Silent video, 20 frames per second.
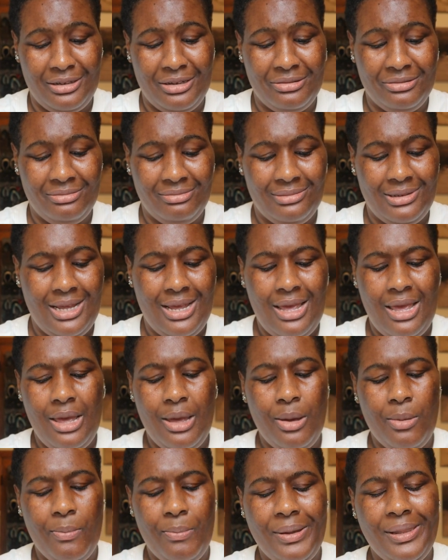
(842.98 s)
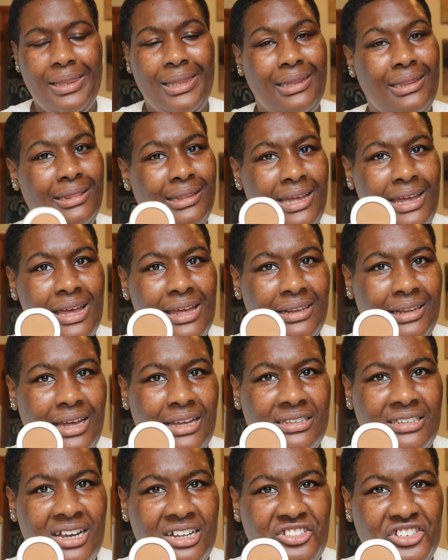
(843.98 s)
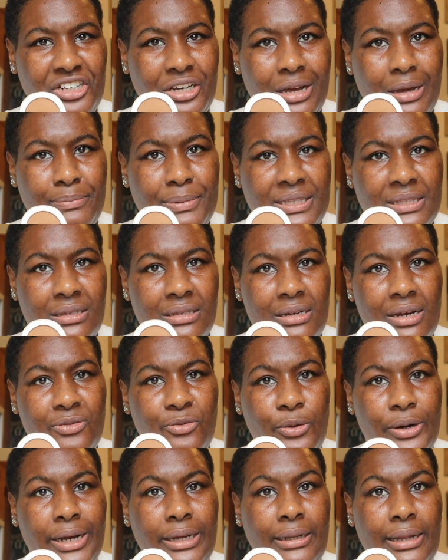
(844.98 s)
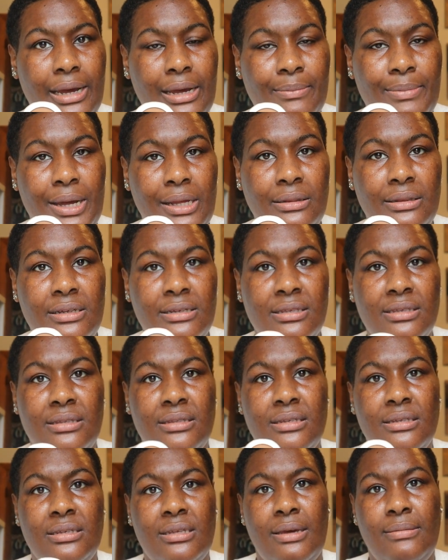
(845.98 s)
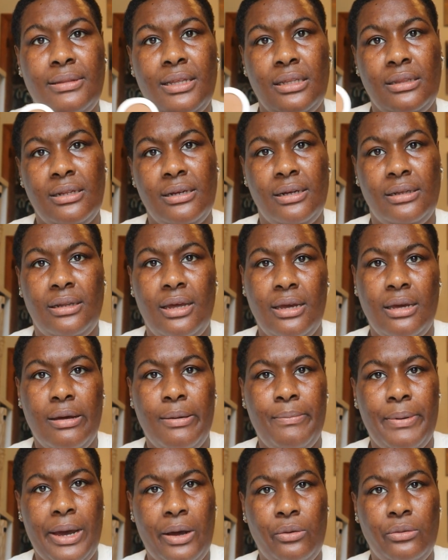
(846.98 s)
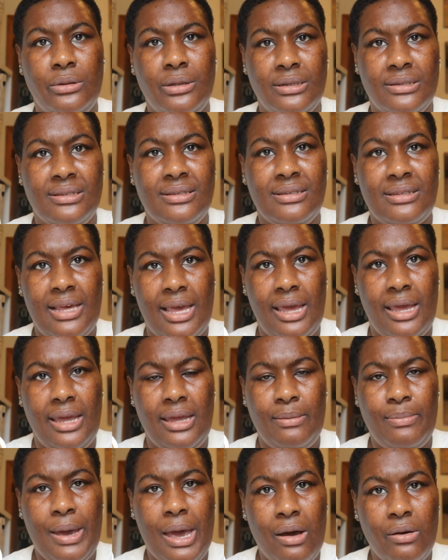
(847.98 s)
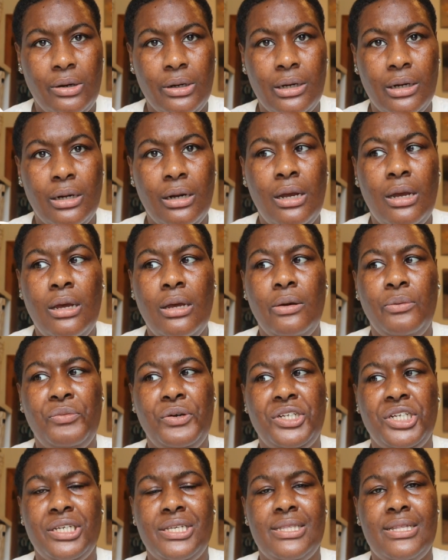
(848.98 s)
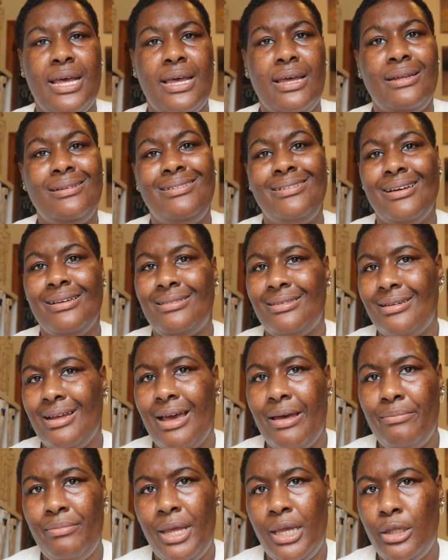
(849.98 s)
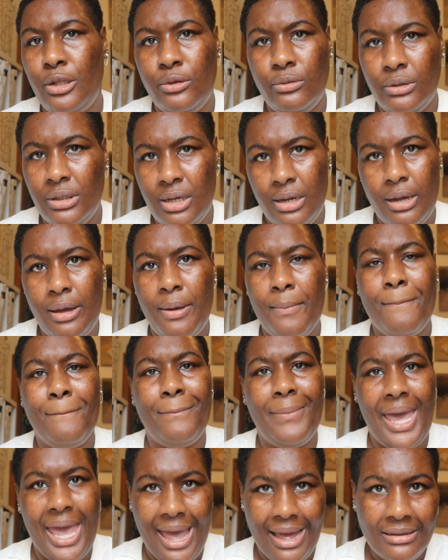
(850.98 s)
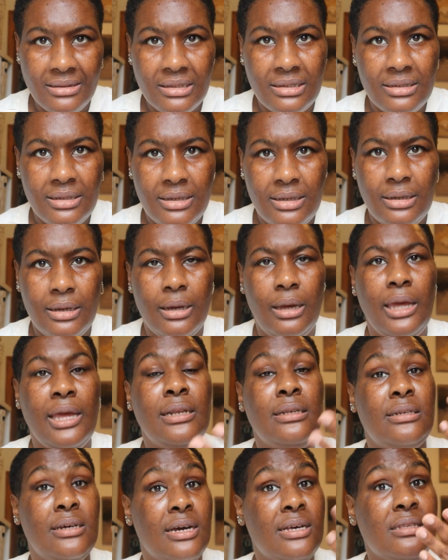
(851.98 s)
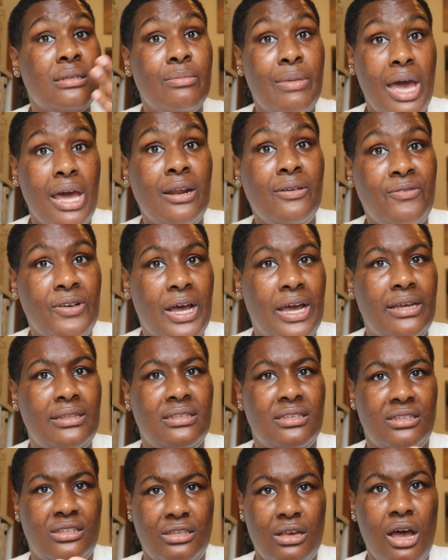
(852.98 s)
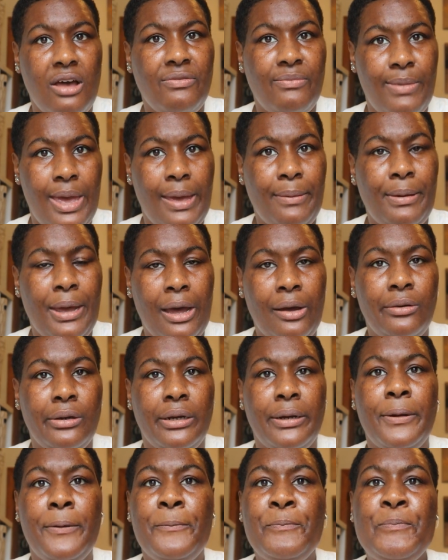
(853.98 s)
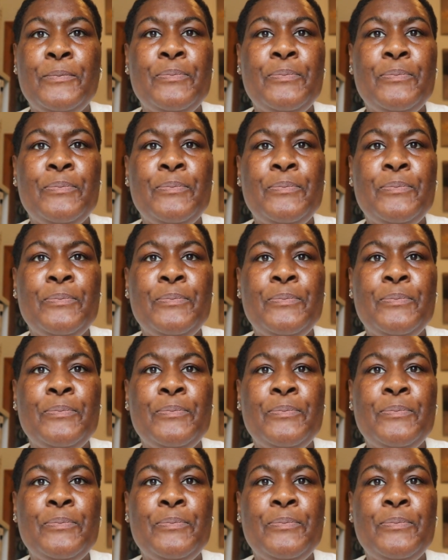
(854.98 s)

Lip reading: know. But yeah, like, touching up and stuff, what I like about this is the same thing that I like about the Say powder, which is that it does not make you look matte. It does mattify. It's a soft matte powder,